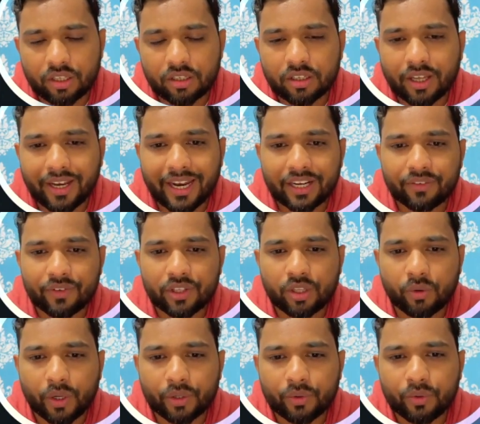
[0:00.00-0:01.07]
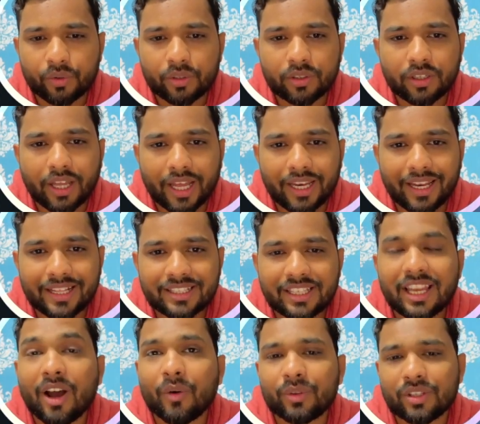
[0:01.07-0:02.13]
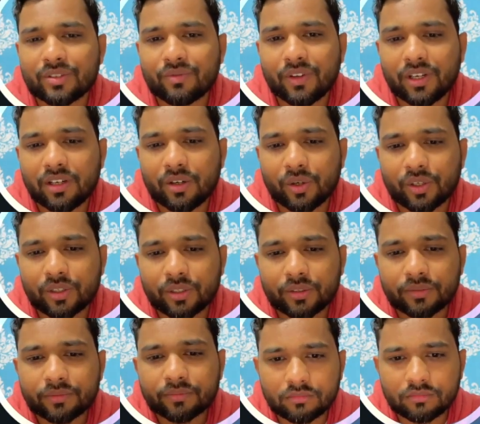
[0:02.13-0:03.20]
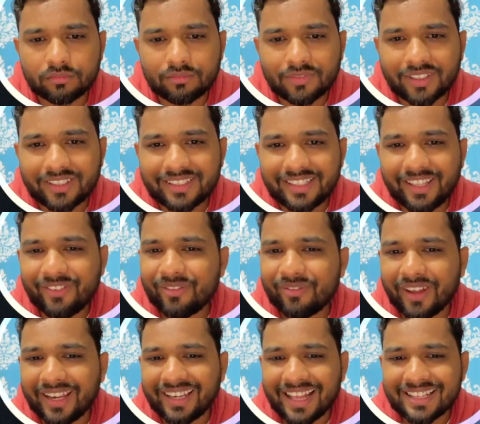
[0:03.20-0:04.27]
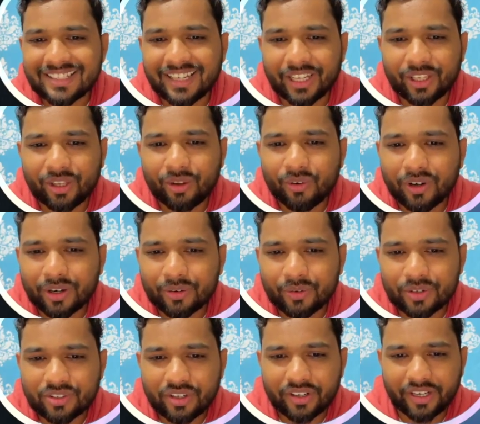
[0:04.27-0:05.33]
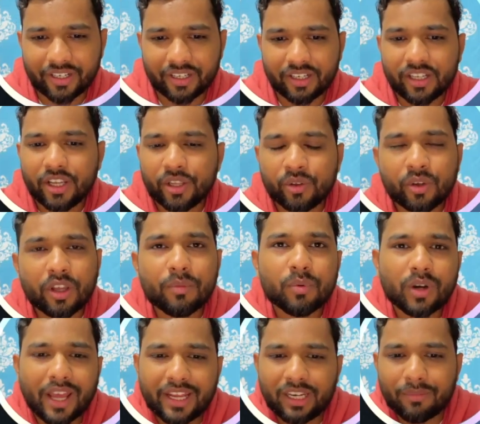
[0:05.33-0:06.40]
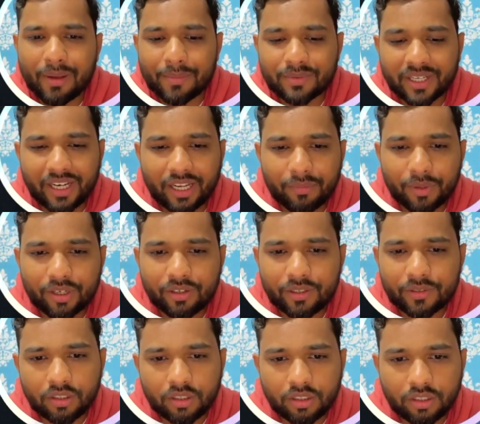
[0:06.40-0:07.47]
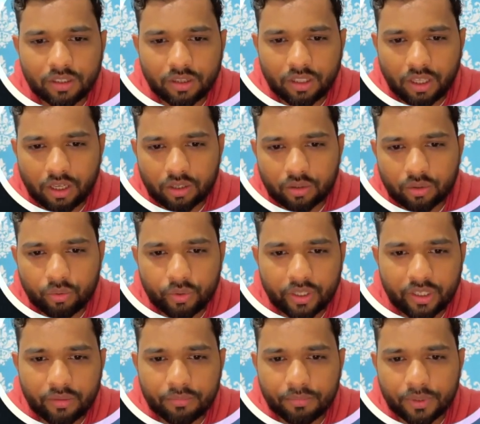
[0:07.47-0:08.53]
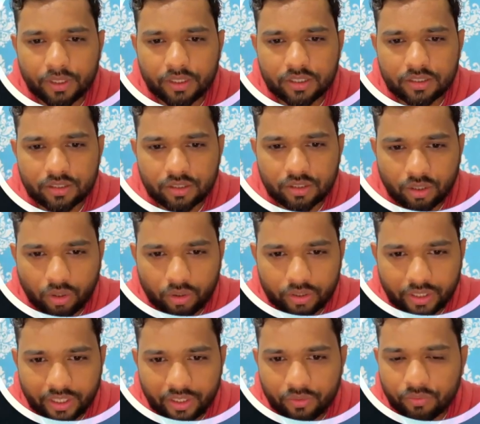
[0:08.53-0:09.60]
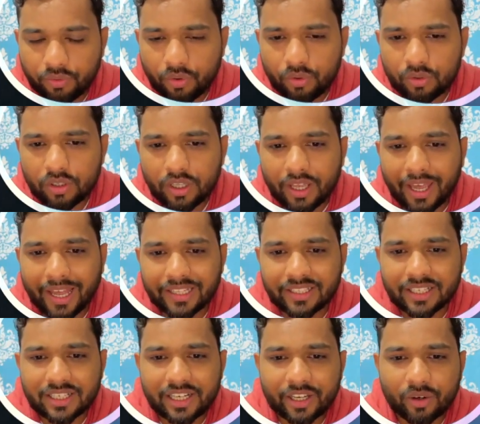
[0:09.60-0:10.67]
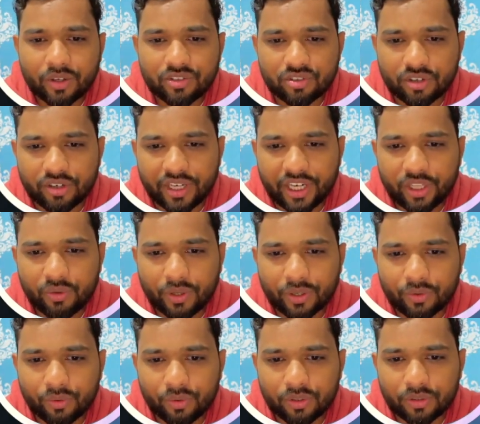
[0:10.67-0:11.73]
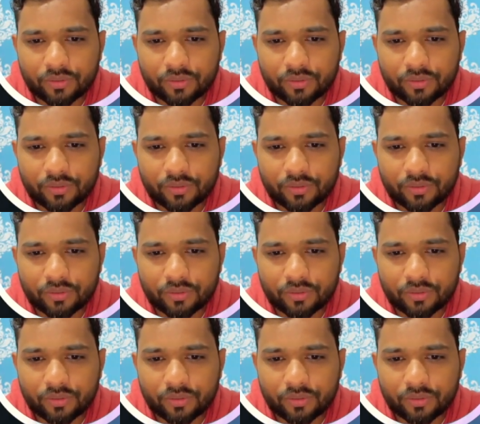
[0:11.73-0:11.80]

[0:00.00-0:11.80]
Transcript: connect with QR code. And let's see how this will look. See, fantastic QR code generator. You can put any website name here the codingbus.info and just click on generate QR code.